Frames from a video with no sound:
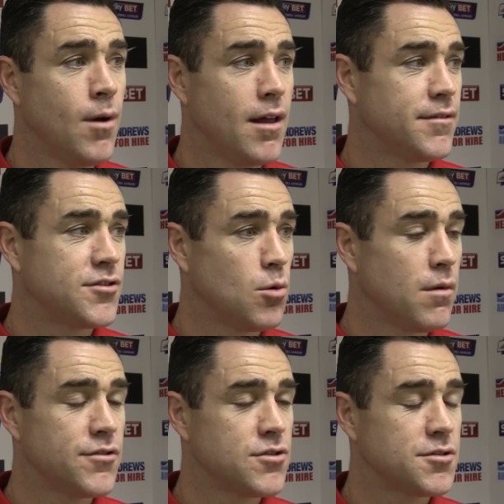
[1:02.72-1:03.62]
Well, they've stuck
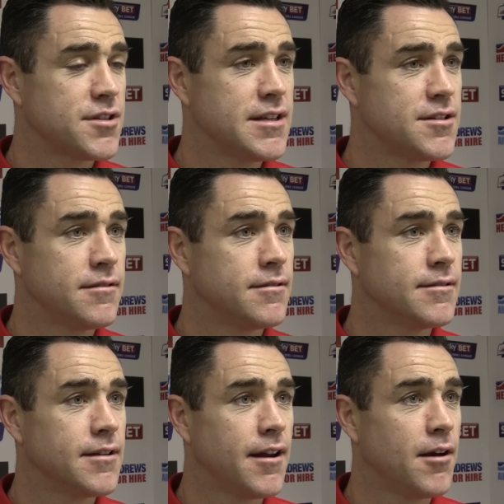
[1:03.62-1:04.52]
with us all season.
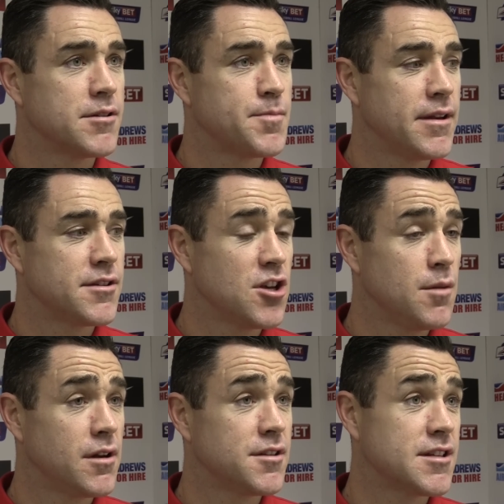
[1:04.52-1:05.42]
You know, it's been a
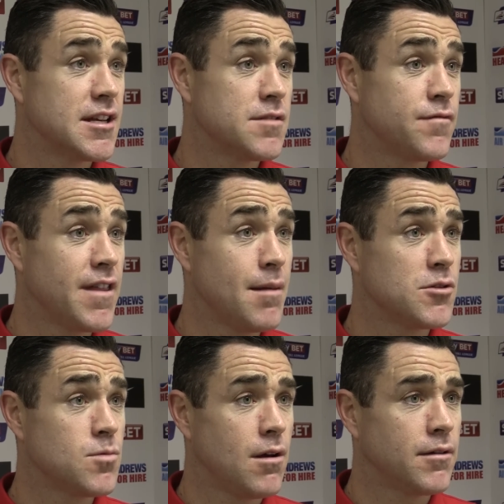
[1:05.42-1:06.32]
turbulent season for them
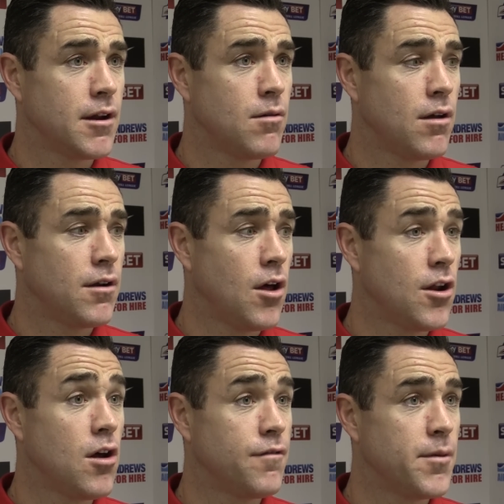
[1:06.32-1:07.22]
as well, you know,
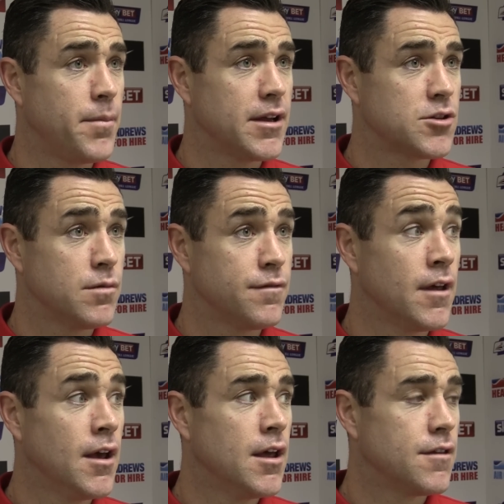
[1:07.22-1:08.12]
on and off the pitch
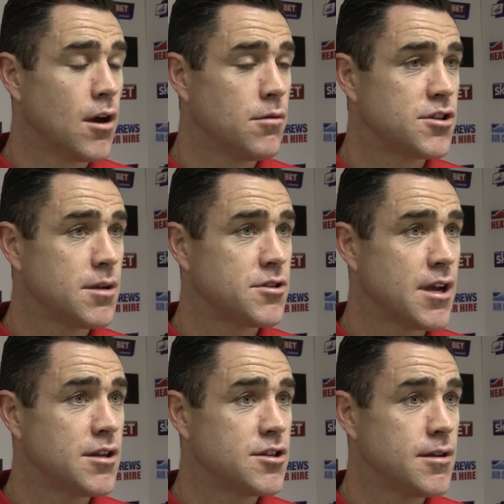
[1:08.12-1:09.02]
with the ownership
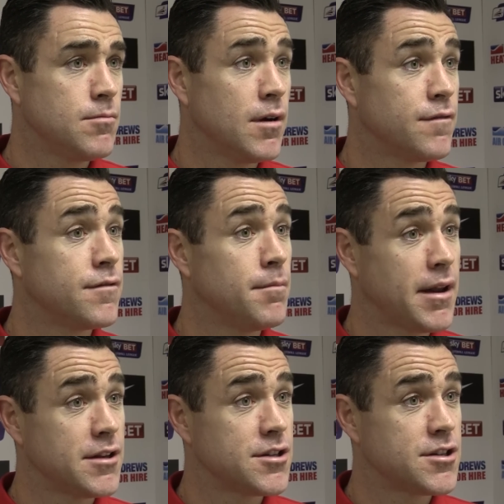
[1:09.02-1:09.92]
changing, with the
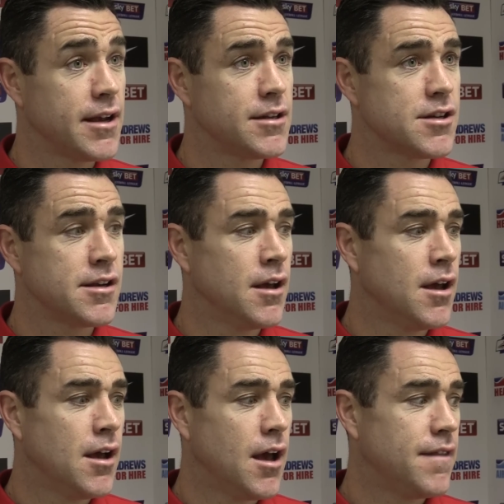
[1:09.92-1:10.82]
manager changing,
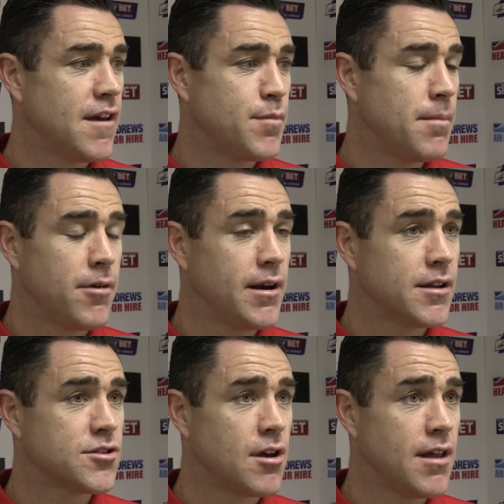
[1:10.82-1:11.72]
and they've been
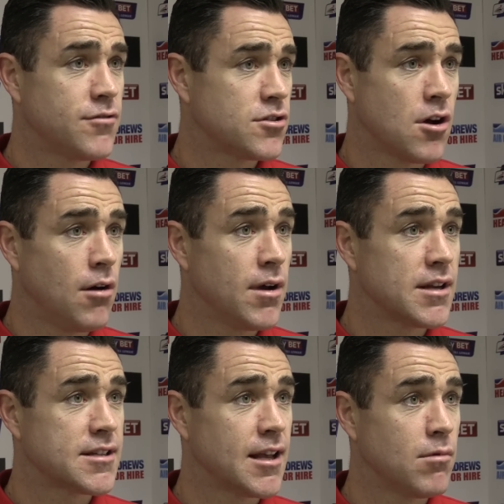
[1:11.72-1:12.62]
brilliant. So they've just got to
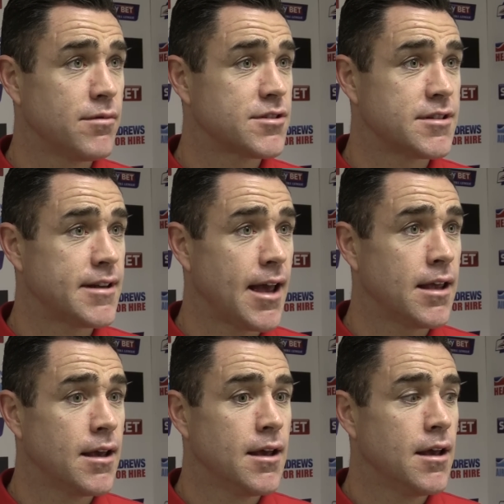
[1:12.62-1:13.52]
really stick with us today.